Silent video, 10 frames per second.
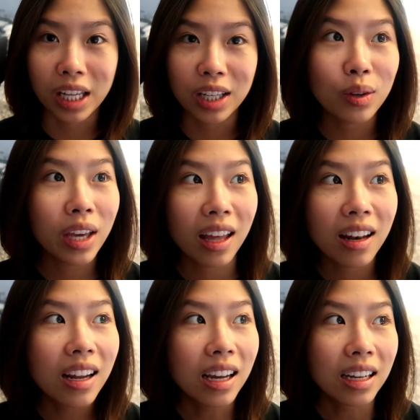Like you
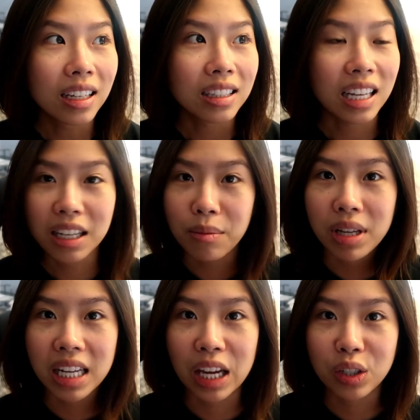can take a
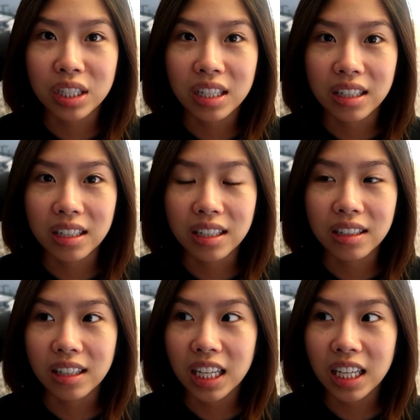medication